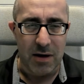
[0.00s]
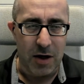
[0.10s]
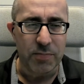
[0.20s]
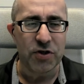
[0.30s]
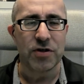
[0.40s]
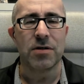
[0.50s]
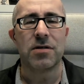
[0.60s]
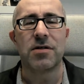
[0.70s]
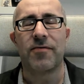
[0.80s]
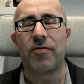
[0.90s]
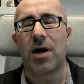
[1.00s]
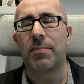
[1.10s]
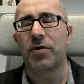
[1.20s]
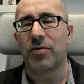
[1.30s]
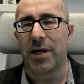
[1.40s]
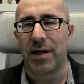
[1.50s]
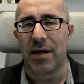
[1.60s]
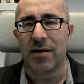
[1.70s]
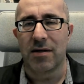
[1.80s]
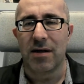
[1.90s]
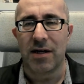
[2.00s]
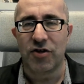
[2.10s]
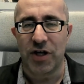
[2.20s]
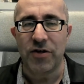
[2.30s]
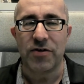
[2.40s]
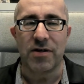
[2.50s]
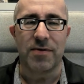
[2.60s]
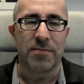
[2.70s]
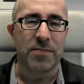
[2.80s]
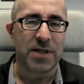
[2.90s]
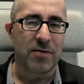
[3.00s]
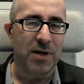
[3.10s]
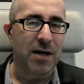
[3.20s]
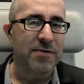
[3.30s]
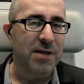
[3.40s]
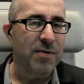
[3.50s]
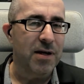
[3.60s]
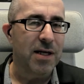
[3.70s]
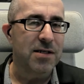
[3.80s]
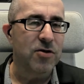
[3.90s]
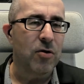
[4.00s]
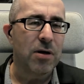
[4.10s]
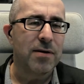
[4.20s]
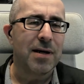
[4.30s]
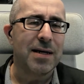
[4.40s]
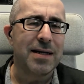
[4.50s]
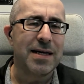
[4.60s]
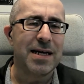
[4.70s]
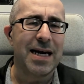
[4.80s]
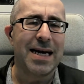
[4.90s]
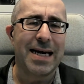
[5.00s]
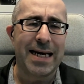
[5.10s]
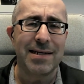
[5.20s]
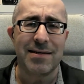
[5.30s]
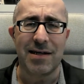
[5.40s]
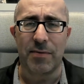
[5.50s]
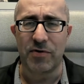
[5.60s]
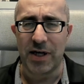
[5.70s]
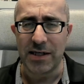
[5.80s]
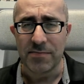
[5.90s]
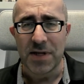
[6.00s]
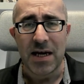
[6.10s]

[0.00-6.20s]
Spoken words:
options for upgrading Exchange Server. So we have something that's called the legacy upgrade.